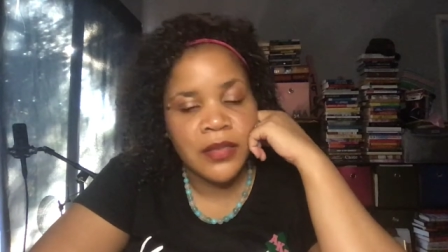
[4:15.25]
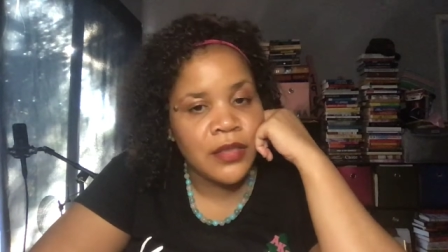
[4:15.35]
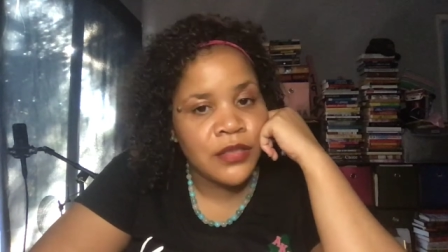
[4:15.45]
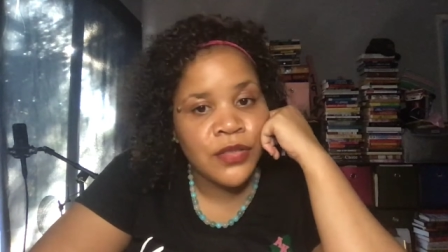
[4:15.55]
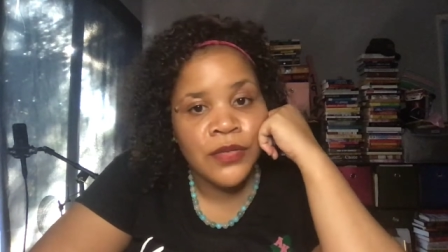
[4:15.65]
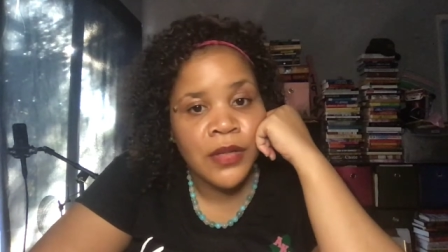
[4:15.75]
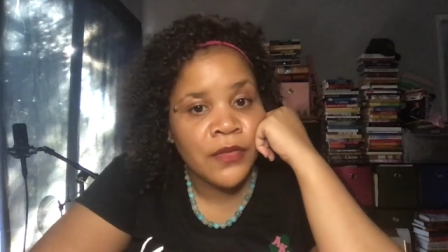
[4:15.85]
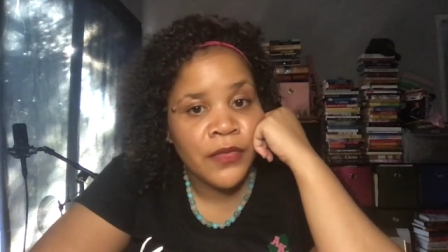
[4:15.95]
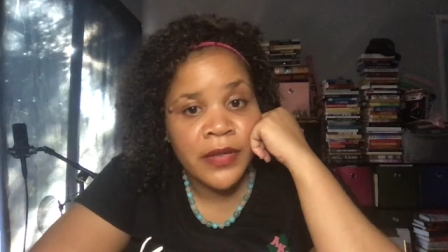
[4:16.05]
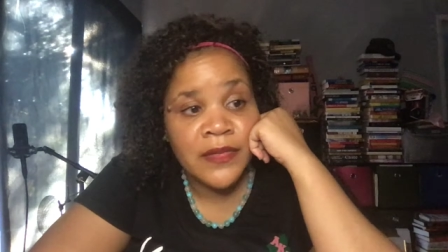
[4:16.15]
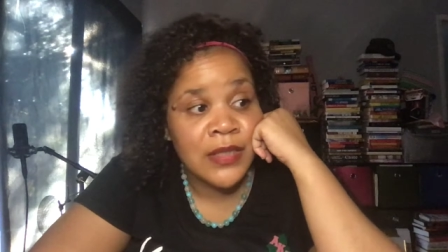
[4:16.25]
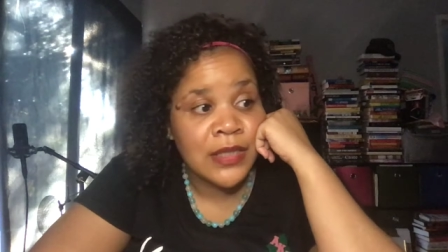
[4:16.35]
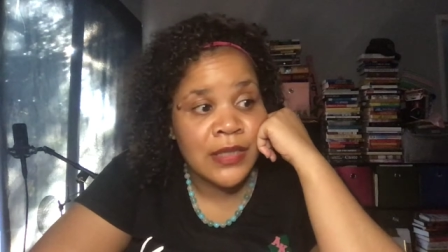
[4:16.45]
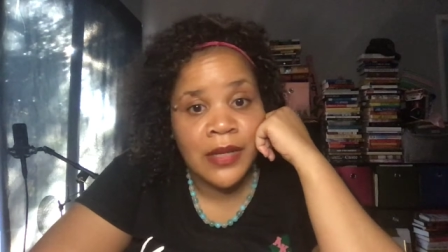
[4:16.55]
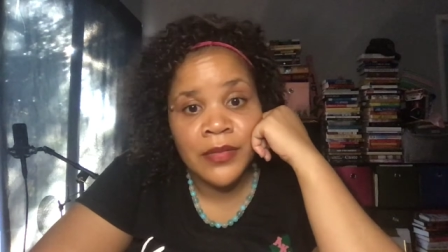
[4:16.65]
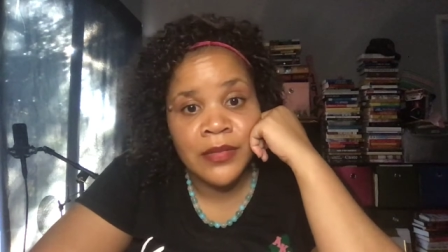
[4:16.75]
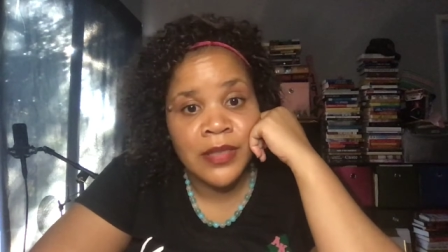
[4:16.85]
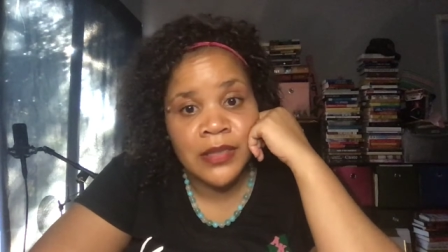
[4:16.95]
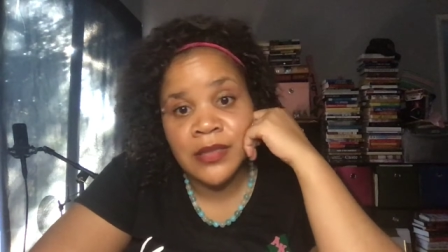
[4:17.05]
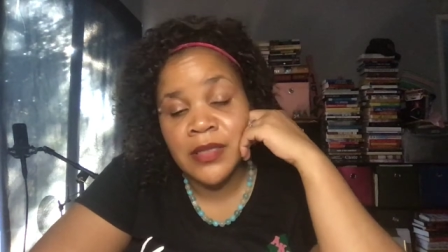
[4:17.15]
student loan forgiveness is out
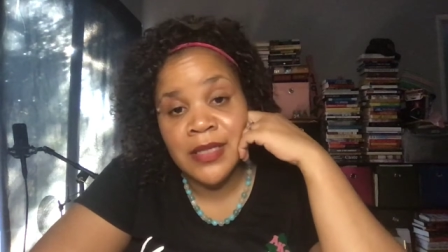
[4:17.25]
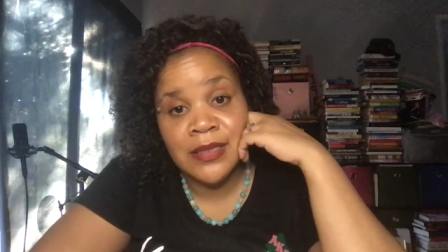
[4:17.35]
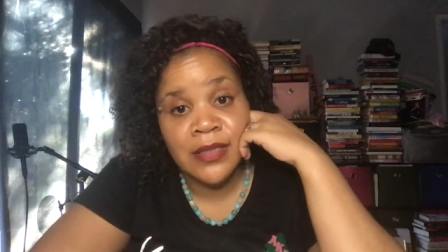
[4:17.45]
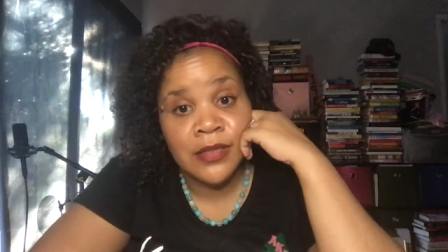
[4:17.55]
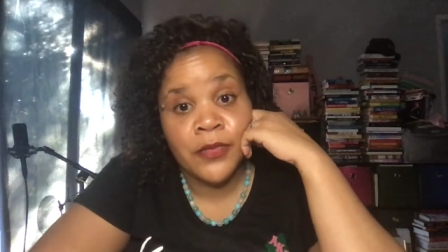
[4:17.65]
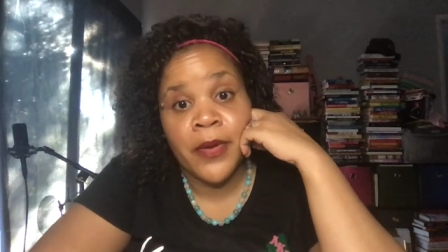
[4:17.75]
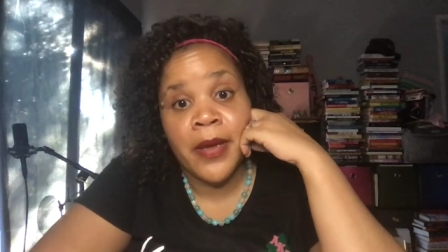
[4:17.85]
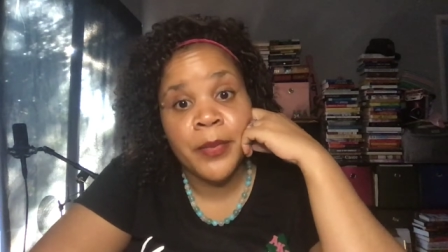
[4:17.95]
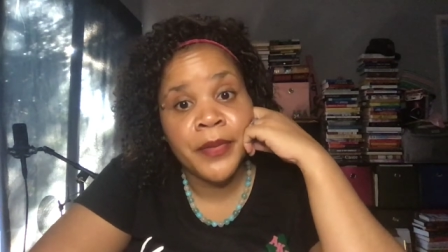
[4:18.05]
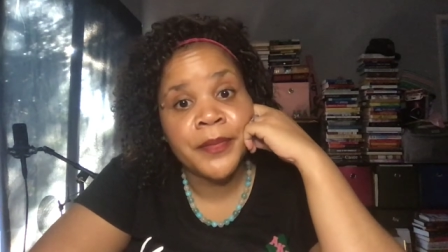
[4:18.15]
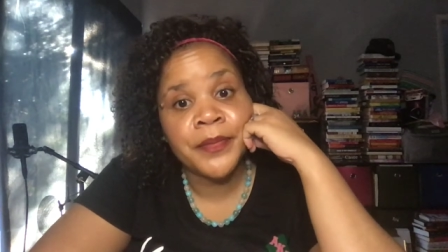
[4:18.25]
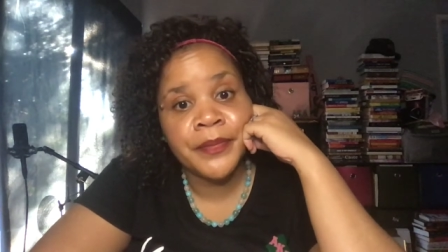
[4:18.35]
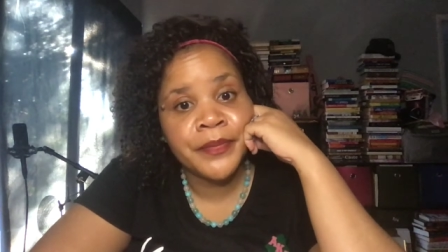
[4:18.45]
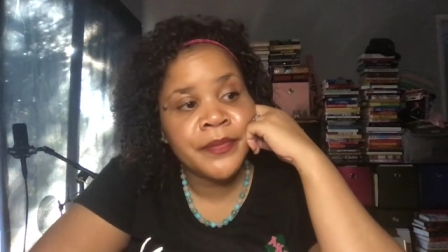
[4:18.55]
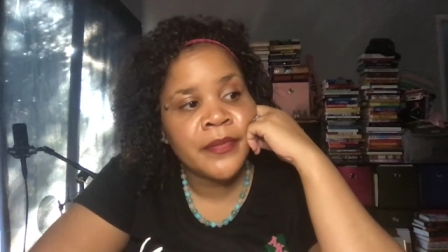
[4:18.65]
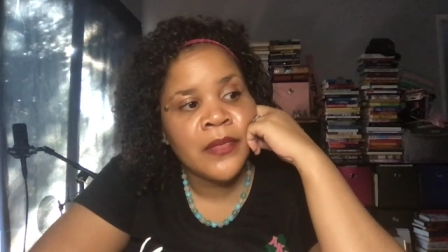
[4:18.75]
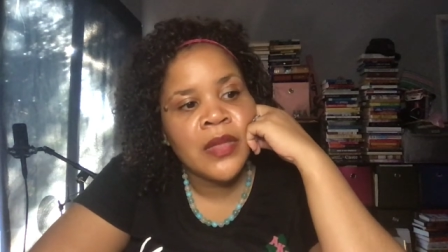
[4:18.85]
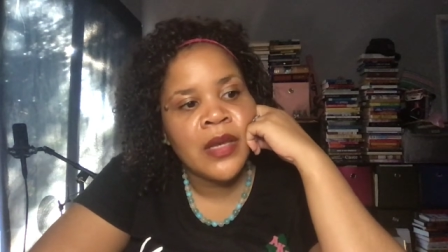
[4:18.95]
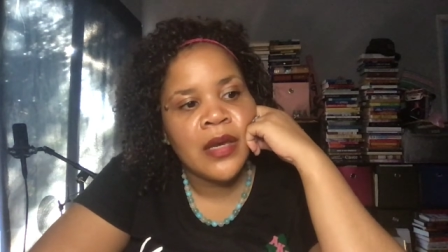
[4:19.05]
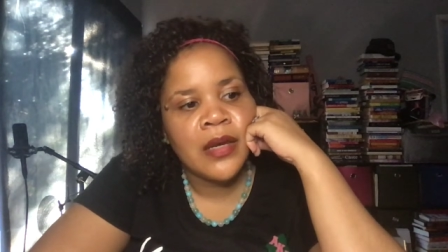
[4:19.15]
is is, is a wrap
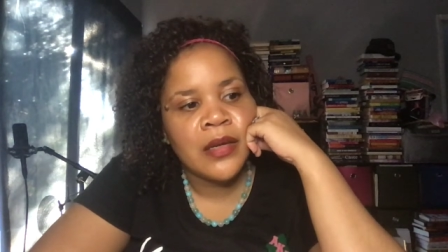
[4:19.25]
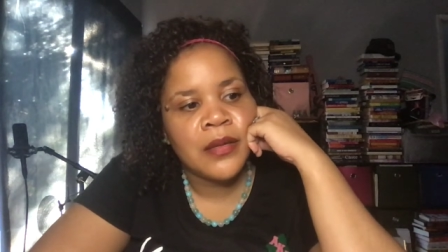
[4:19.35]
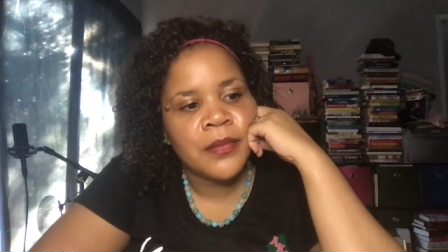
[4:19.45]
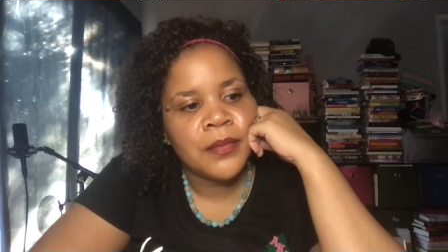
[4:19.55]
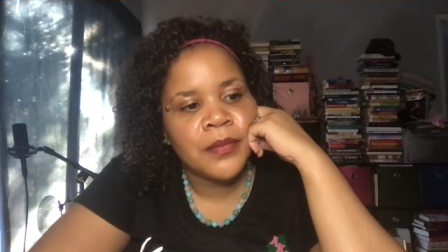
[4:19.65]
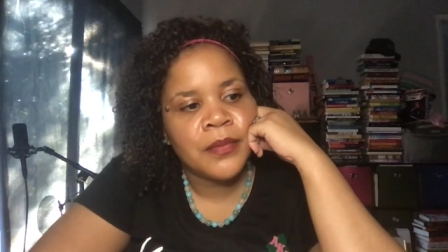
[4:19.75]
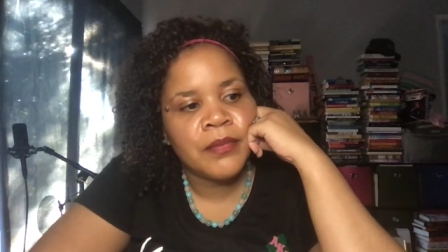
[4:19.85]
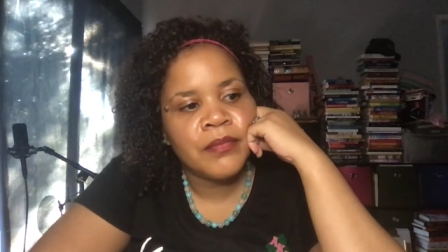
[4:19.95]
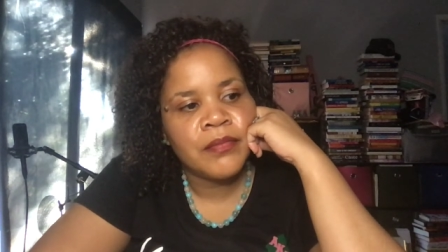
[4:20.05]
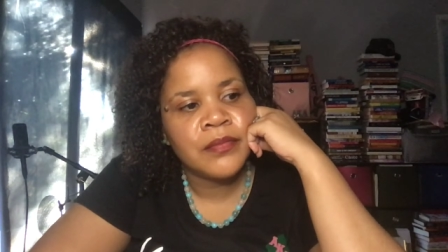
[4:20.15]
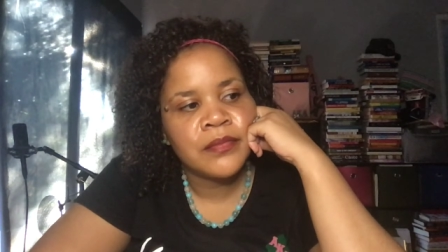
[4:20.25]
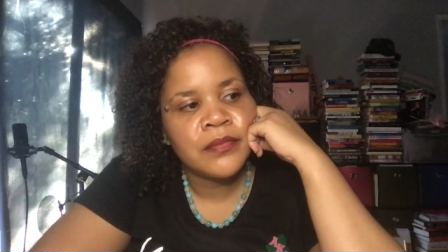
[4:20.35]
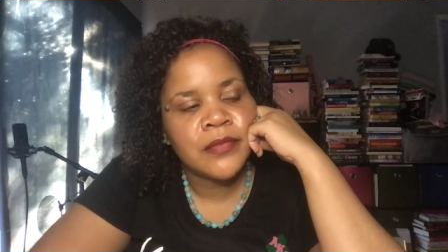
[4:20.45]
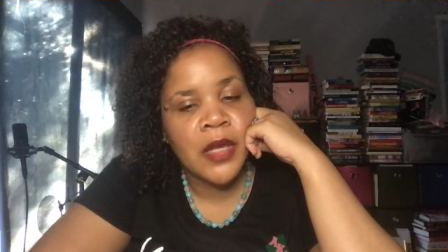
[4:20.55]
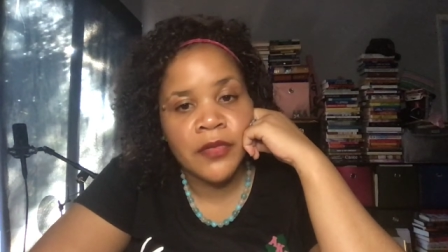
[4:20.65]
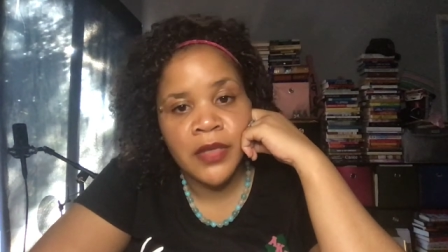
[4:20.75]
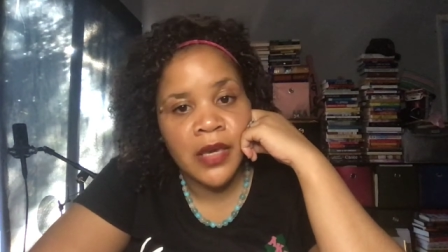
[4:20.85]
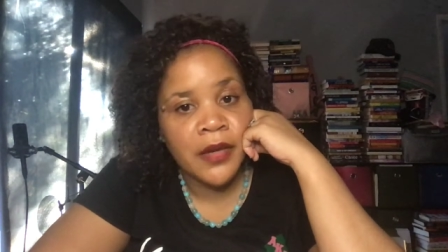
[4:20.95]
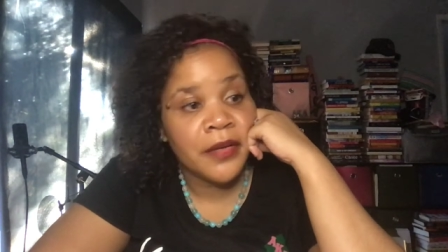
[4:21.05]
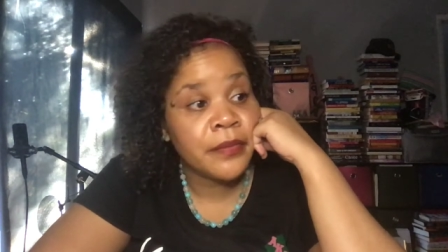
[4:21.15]
um,
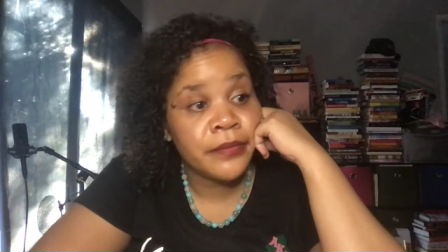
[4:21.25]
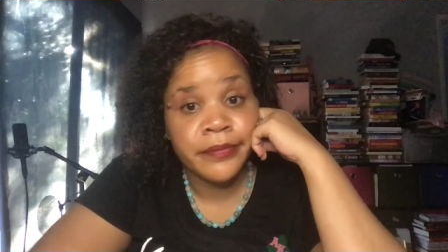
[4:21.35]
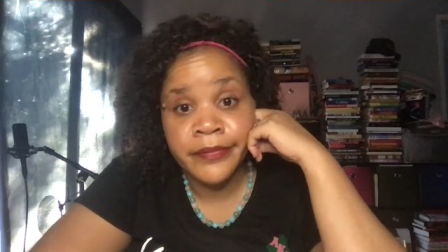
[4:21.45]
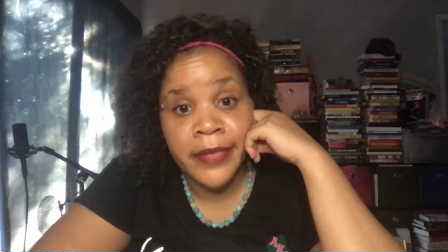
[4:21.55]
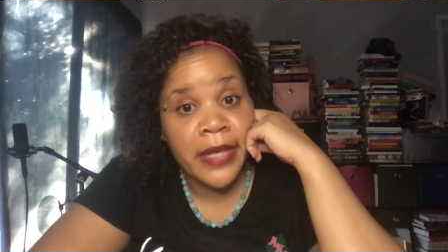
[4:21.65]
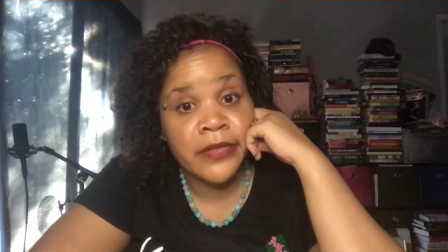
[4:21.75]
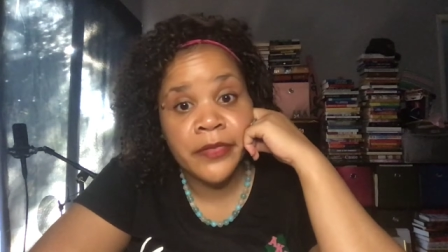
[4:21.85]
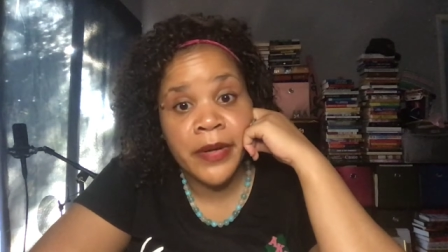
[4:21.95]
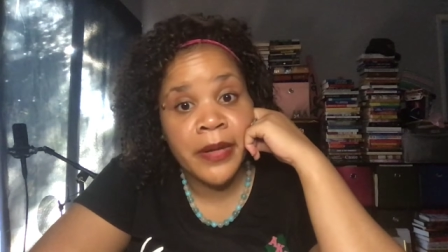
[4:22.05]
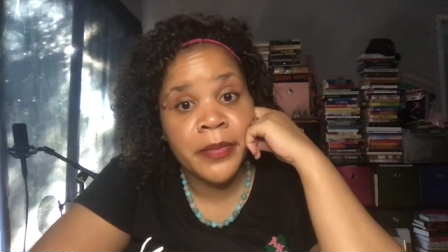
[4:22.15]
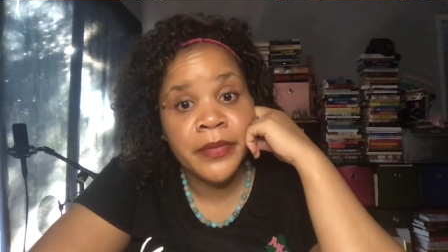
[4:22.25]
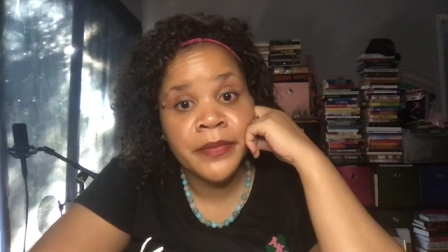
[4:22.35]
healthcare that's a wrap.